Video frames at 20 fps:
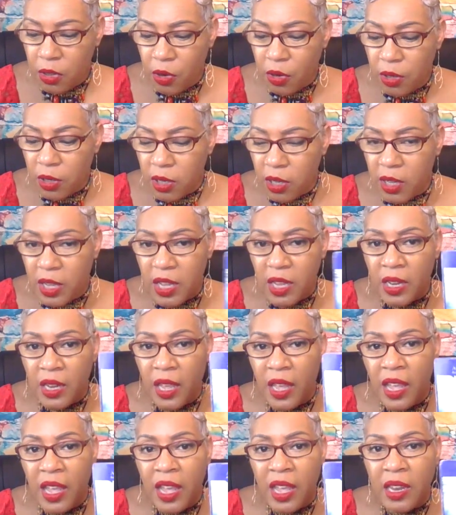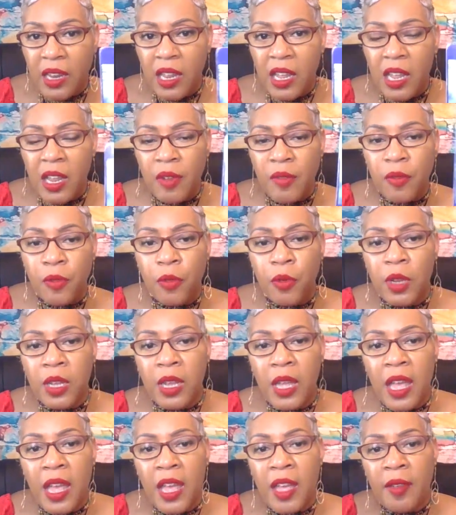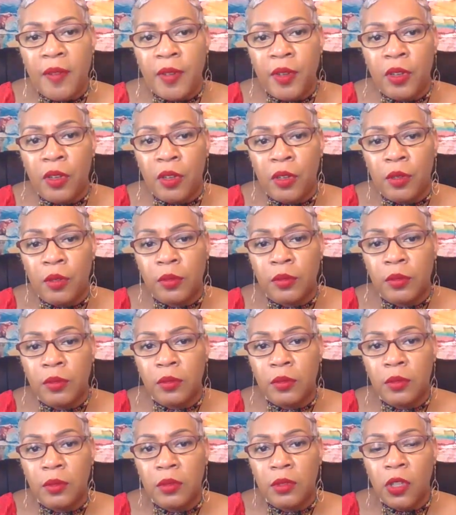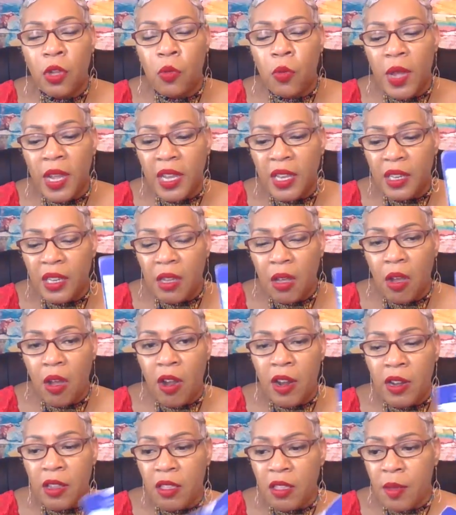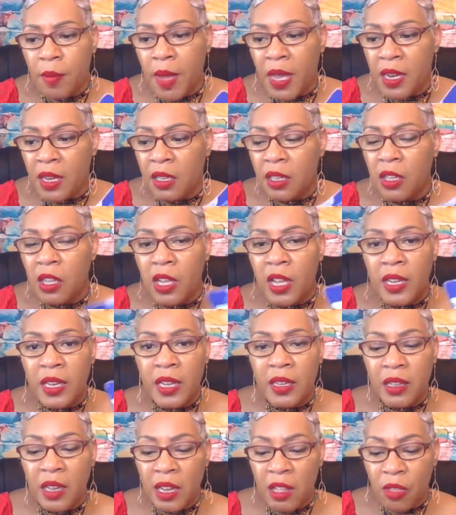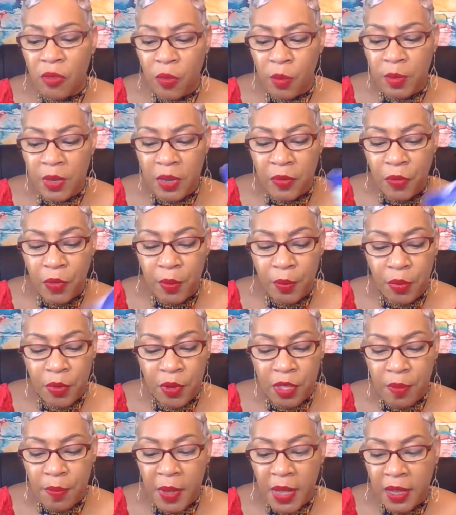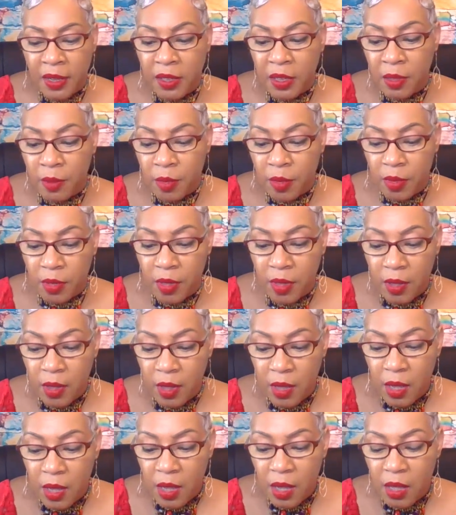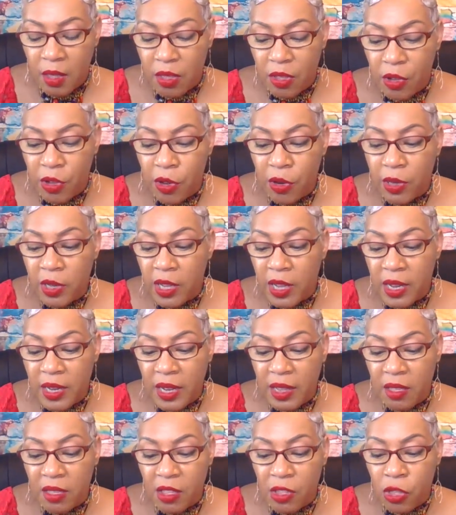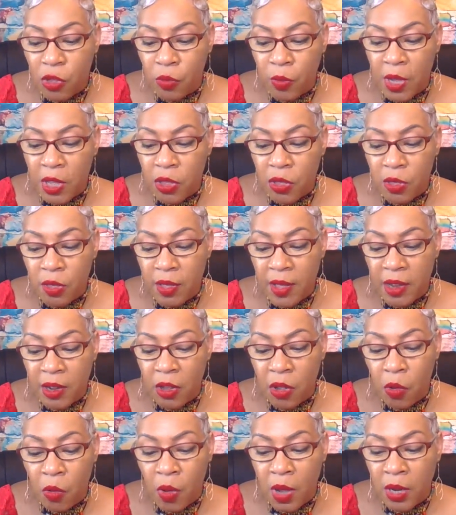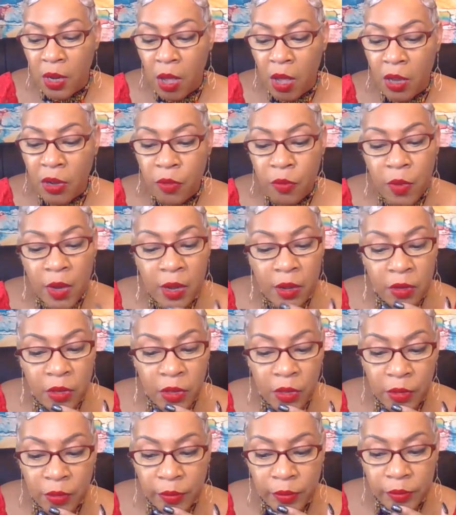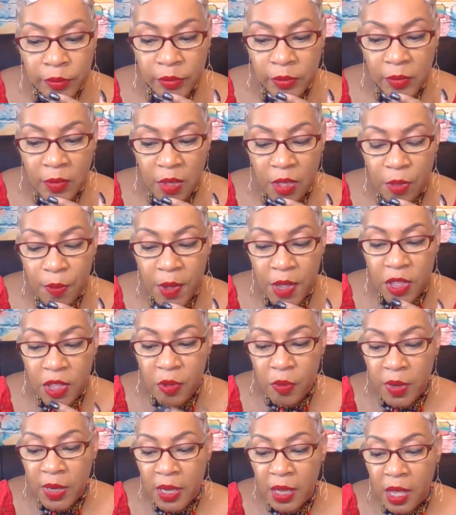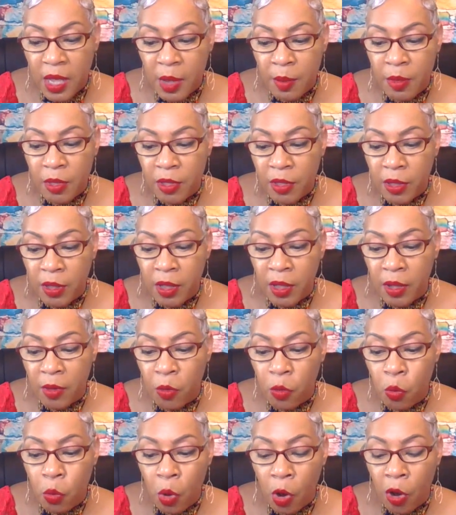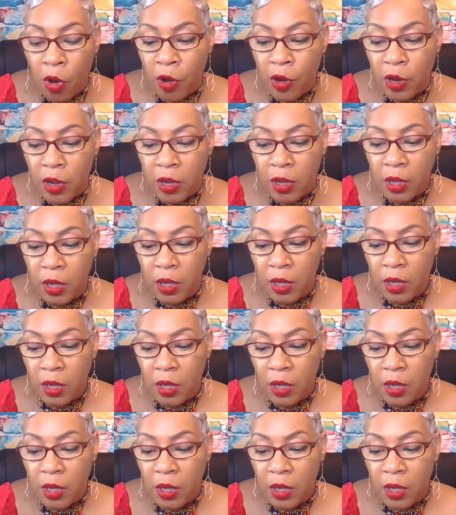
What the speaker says: you're looking at every avenue. The Awakening card is somebody looking at things from different perspectives. So you're looking at situations that are going on around you, especially when it comes to work,